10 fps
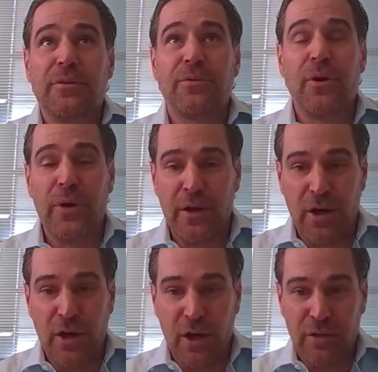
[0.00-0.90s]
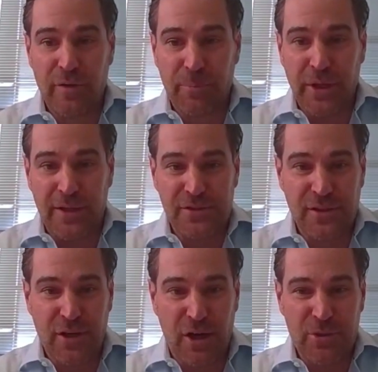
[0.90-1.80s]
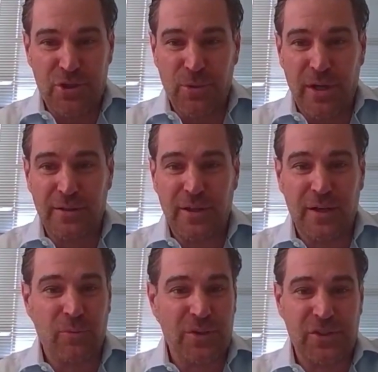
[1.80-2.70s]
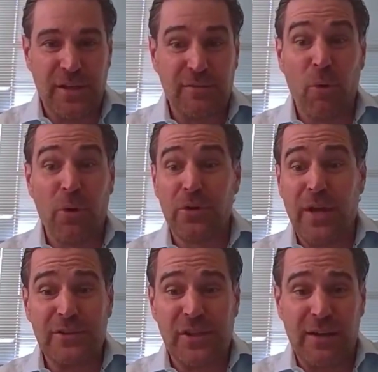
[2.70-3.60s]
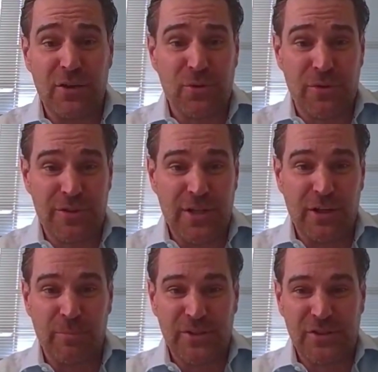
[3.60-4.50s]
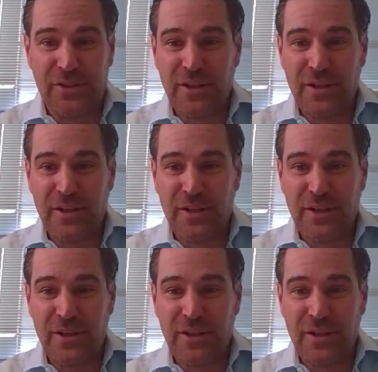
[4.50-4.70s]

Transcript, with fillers: throwing all of our plans in the garbage away on one site, $400,000 worth of entitlements.